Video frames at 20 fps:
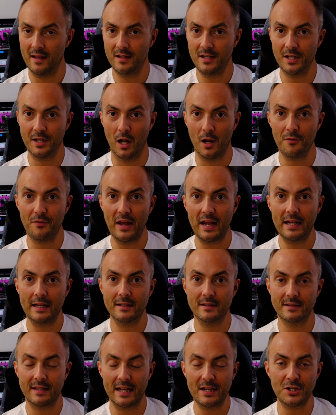you know,
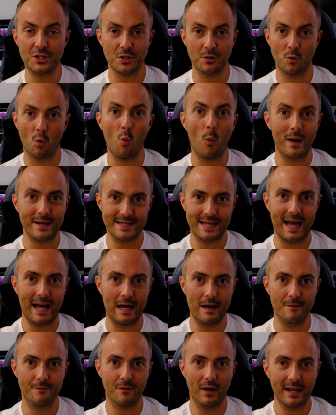they should always
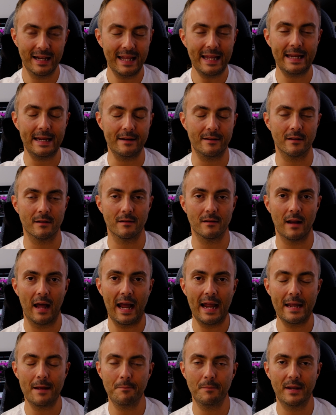have a lead, and
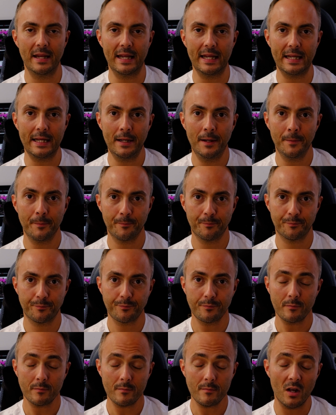AMD
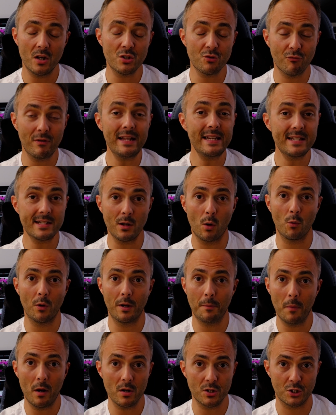has really
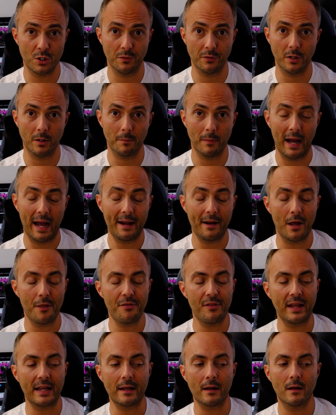stolen a march on them. And I
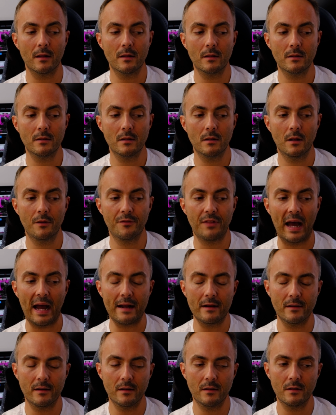think
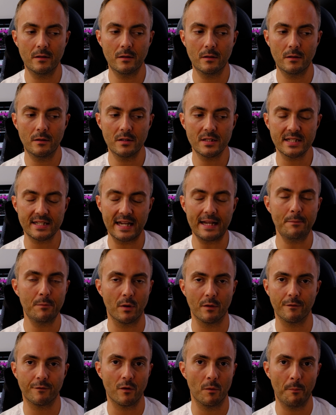that
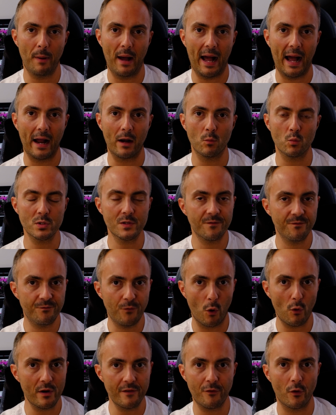statement from Pat was
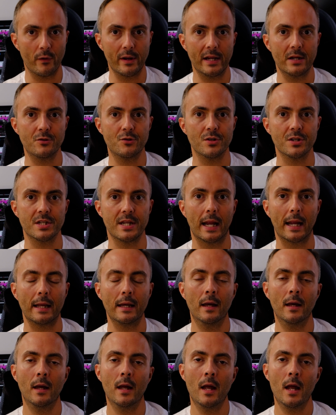very, very interesting
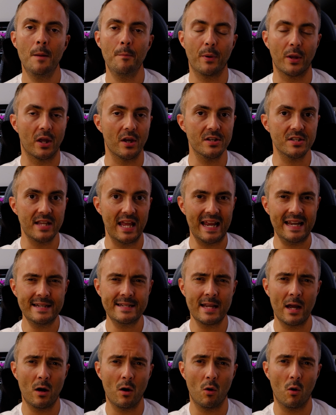because
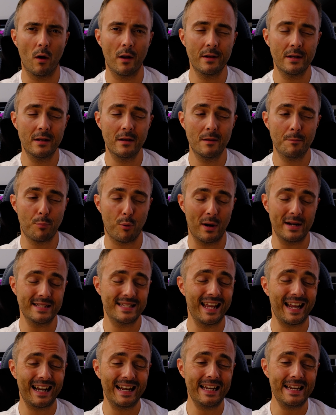Intel
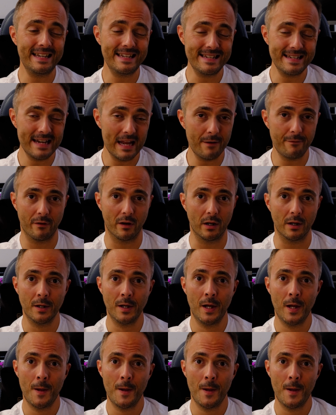practically never